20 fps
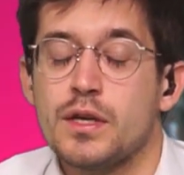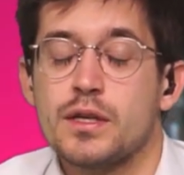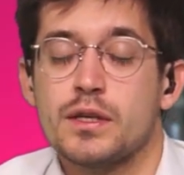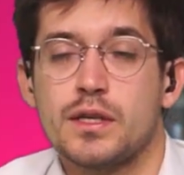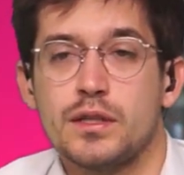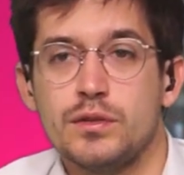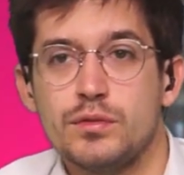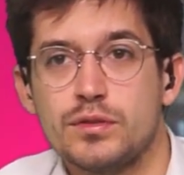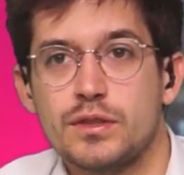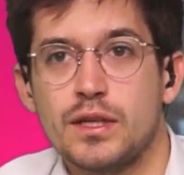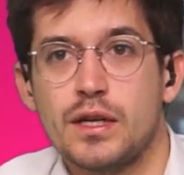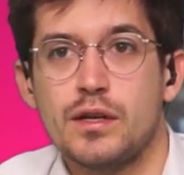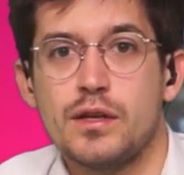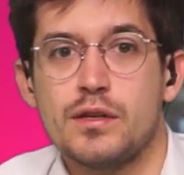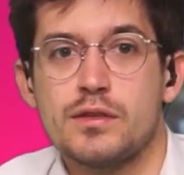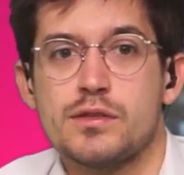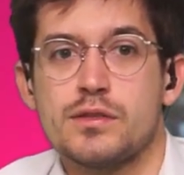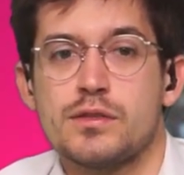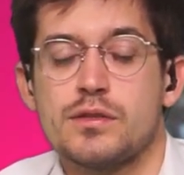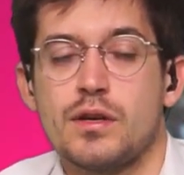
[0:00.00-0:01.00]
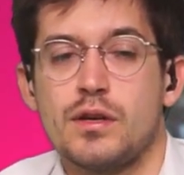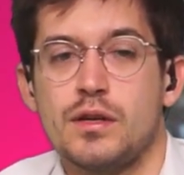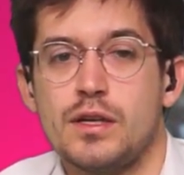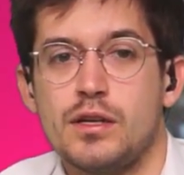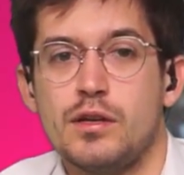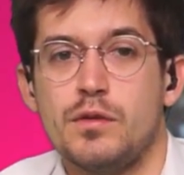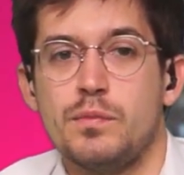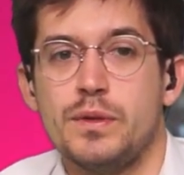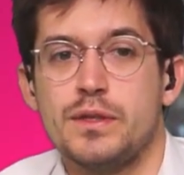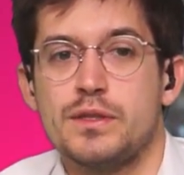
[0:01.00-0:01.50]
Can you tell us a
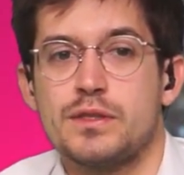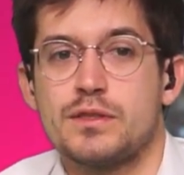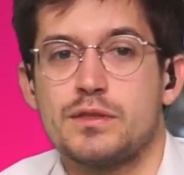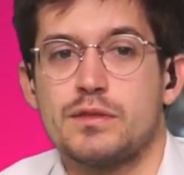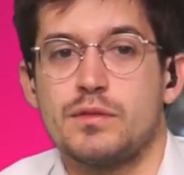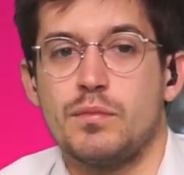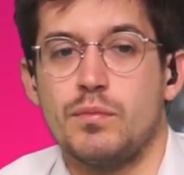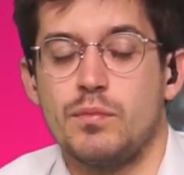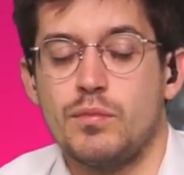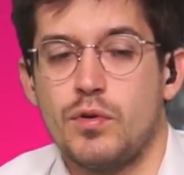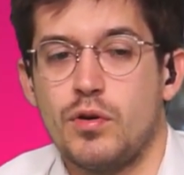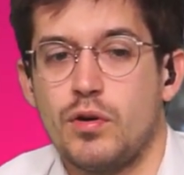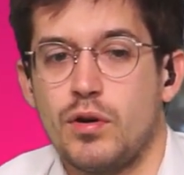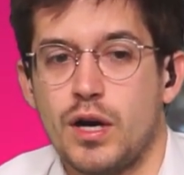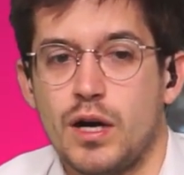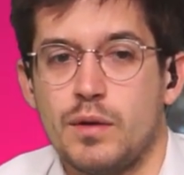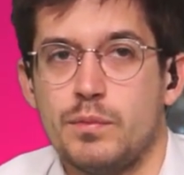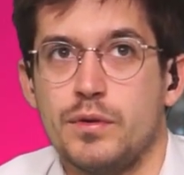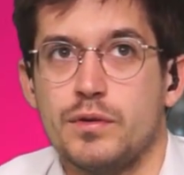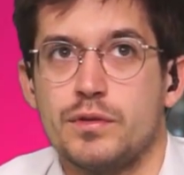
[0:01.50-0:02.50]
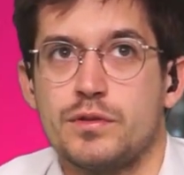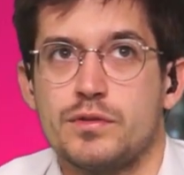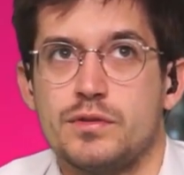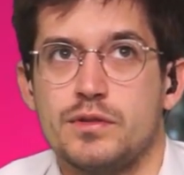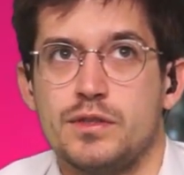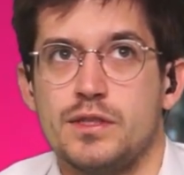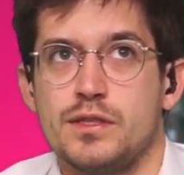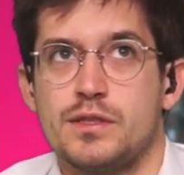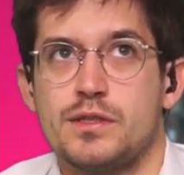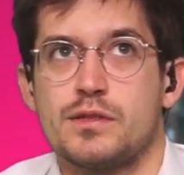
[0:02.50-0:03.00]
little bit more about
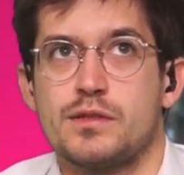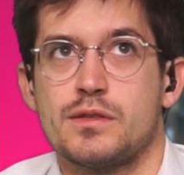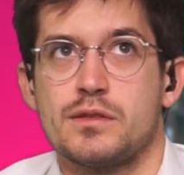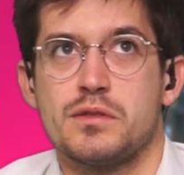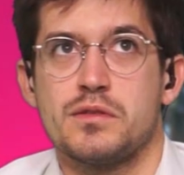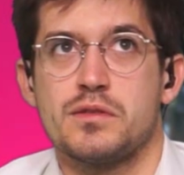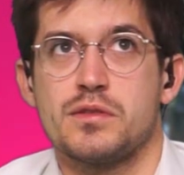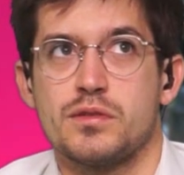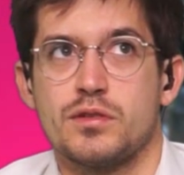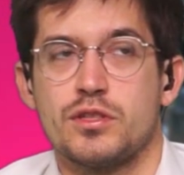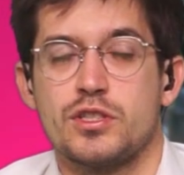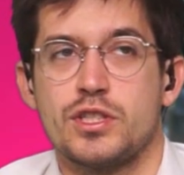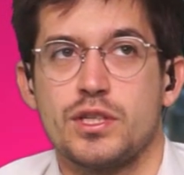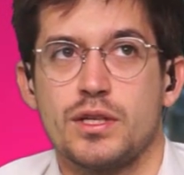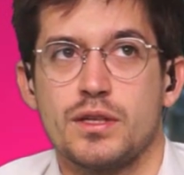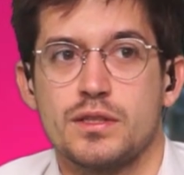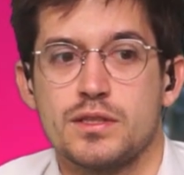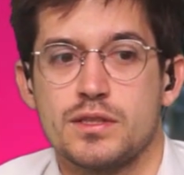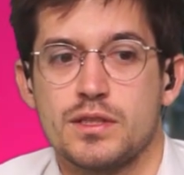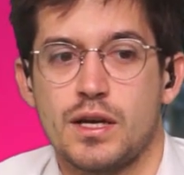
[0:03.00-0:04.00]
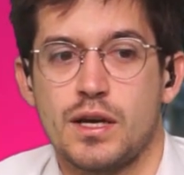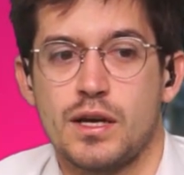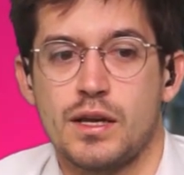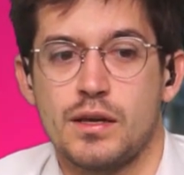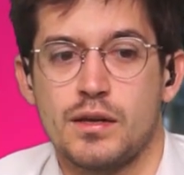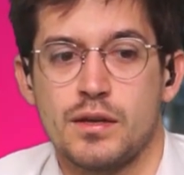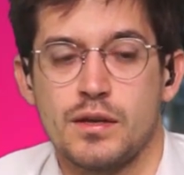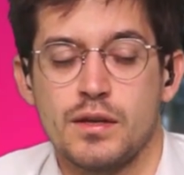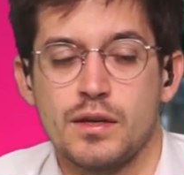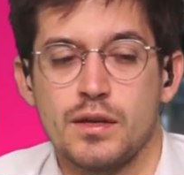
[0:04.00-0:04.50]
this
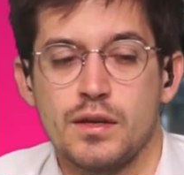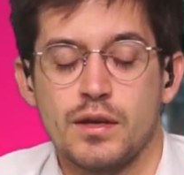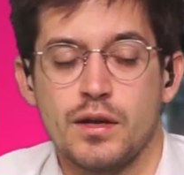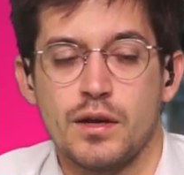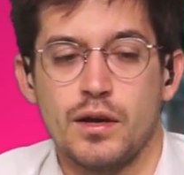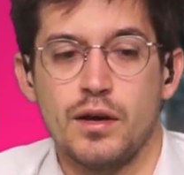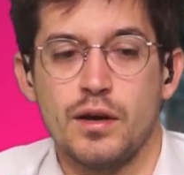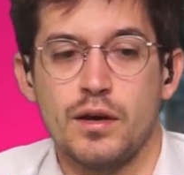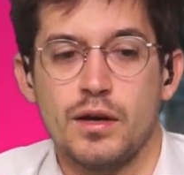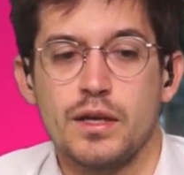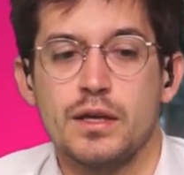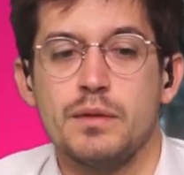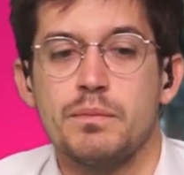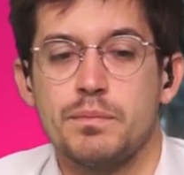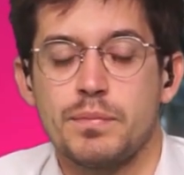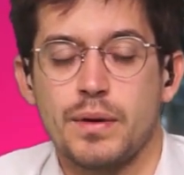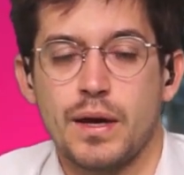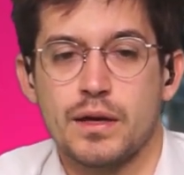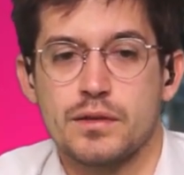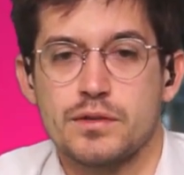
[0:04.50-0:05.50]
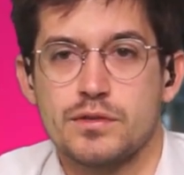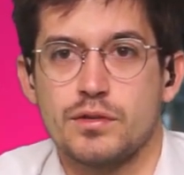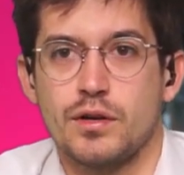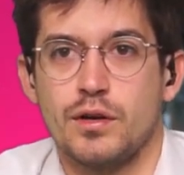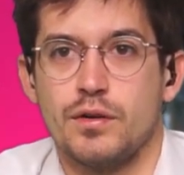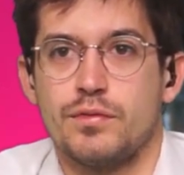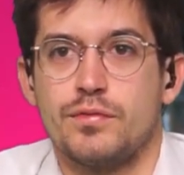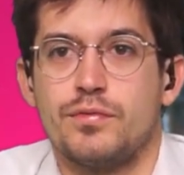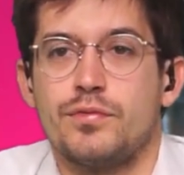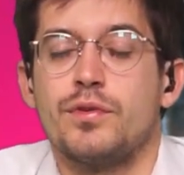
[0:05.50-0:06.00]
societal impact
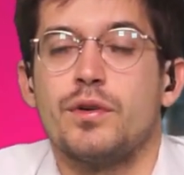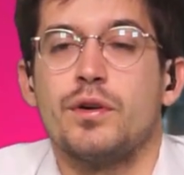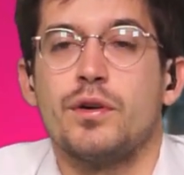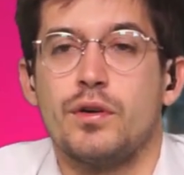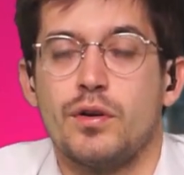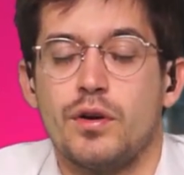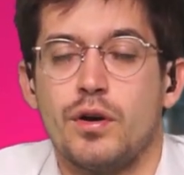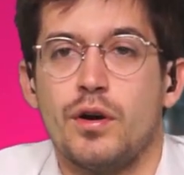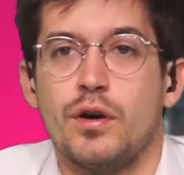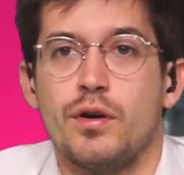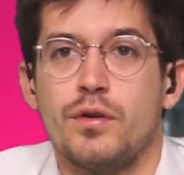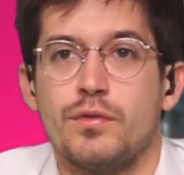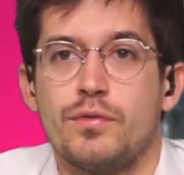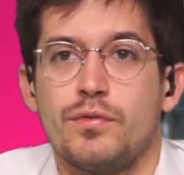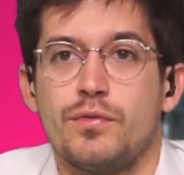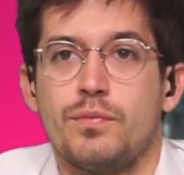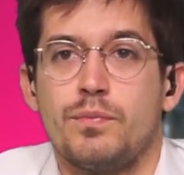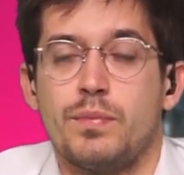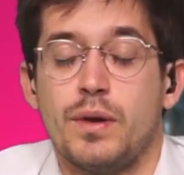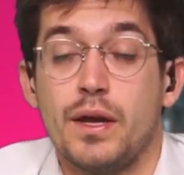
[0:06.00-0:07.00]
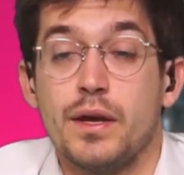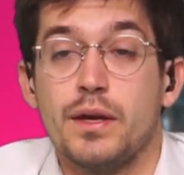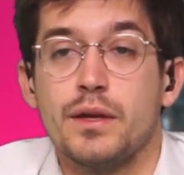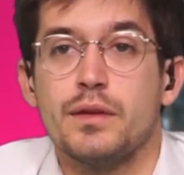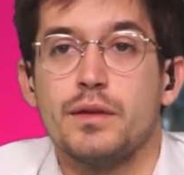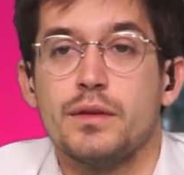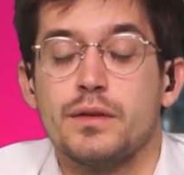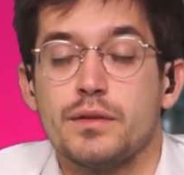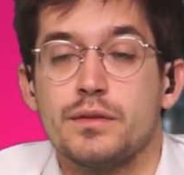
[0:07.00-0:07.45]
of Play?